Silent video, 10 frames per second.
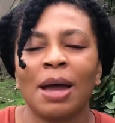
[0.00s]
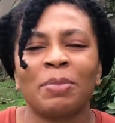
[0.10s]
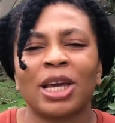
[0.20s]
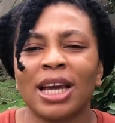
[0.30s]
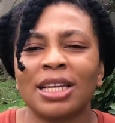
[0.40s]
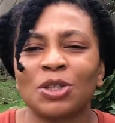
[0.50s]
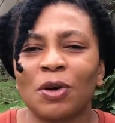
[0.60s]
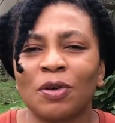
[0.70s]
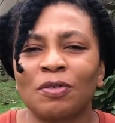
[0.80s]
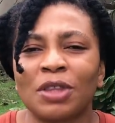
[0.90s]
because
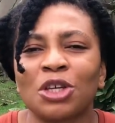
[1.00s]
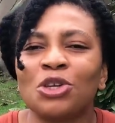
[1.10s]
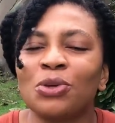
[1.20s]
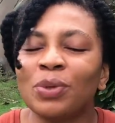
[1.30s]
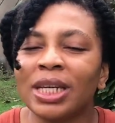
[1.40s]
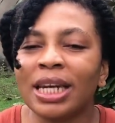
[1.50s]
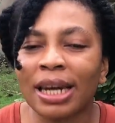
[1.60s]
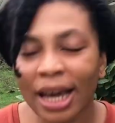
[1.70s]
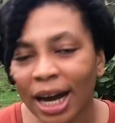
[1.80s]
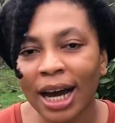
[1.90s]
of the
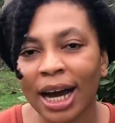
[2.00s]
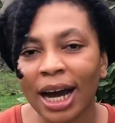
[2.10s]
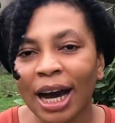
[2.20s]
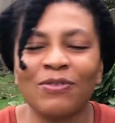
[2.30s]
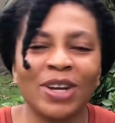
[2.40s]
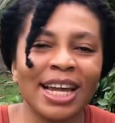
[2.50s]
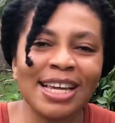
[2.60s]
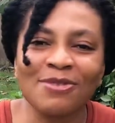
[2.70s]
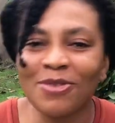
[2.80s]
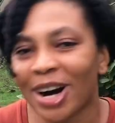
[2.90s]
unique
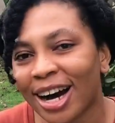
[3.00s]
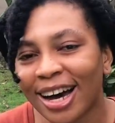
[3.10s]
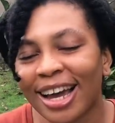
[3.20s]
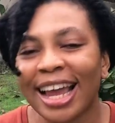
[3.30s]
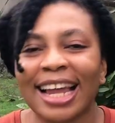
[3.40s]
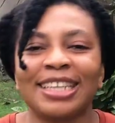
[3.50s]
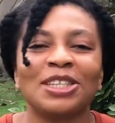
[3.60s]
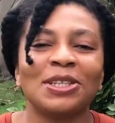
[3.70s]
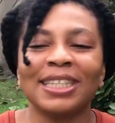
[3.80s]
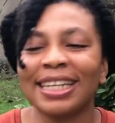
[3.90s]
flavor and the
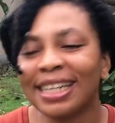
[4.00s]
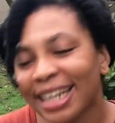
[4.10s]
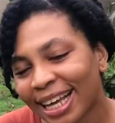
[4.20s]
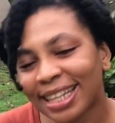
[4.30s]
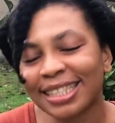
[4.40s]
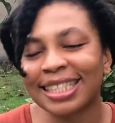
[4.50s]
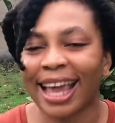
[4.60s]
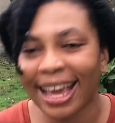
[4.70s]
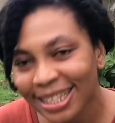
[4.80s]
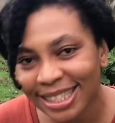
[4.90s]
unique
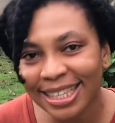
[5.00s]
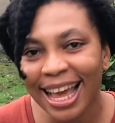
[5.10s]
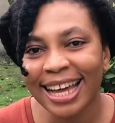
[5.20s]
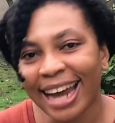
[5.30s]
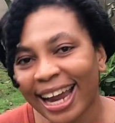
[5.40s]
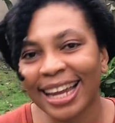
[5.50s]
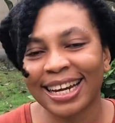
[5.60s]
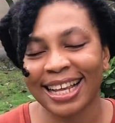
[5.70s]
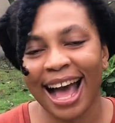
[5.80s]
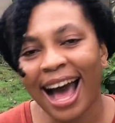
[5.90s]
taste that
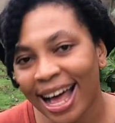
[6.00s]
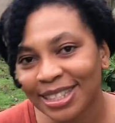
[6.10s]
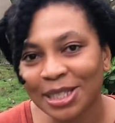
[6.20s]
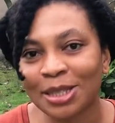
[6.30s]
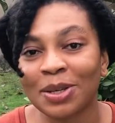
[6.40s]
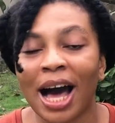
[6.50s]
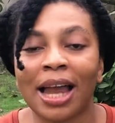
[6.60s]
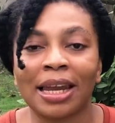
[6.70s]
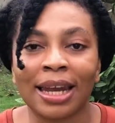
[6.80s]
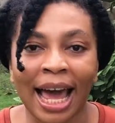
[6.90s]
it adds to our
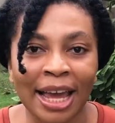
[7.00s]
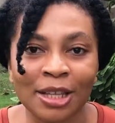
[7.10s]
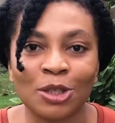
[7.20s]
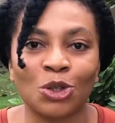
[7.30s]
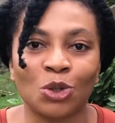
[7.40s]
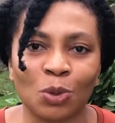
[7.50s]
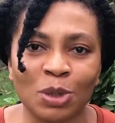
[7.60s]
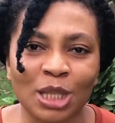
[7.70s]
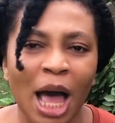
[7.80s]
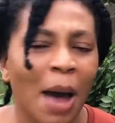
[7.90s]
light
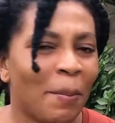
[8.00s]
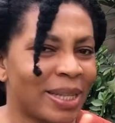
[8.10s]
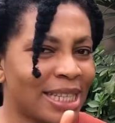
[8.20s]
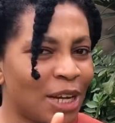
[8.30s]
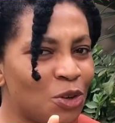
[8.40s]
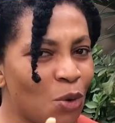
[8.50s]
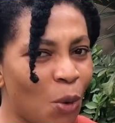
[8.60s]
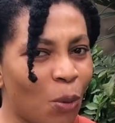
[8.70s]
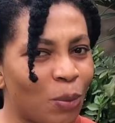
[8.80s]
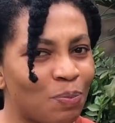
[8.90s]
soups. But I know